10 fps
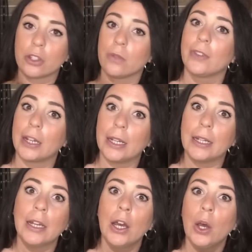just
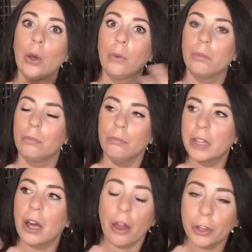
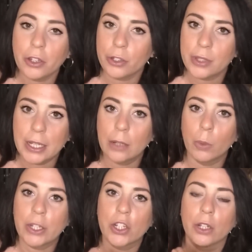the colors you see in
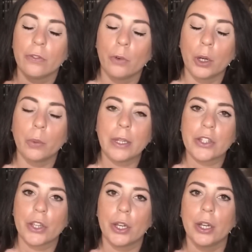winter for
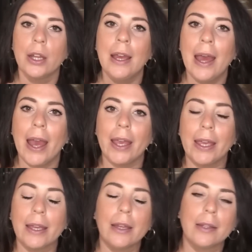winter,
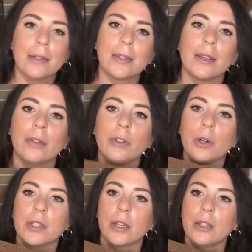and of
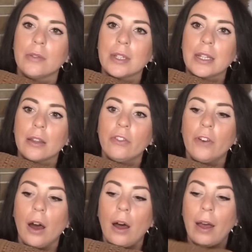course I'll use it in the
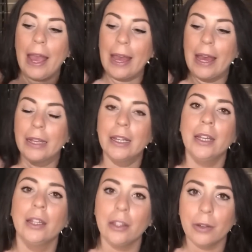fall. And
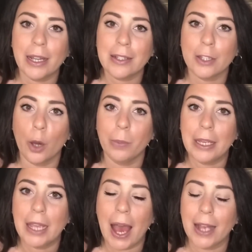you guys know
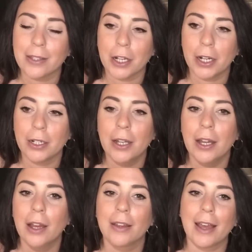me, I start
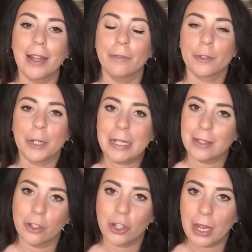kind of
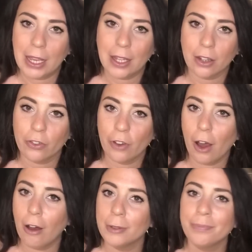transitioning into
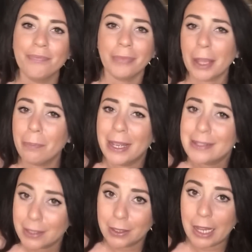fall
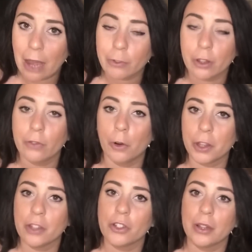basically after the
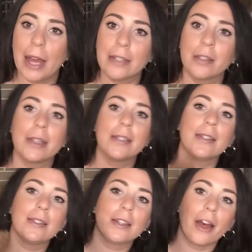4th of July. So this
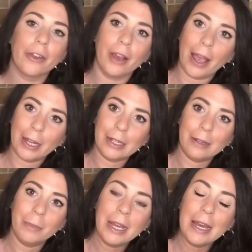is another
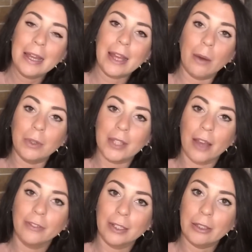item that will
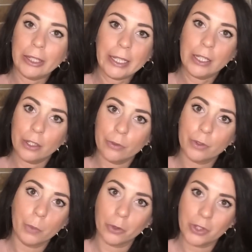definitely get
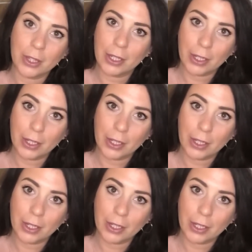used most of the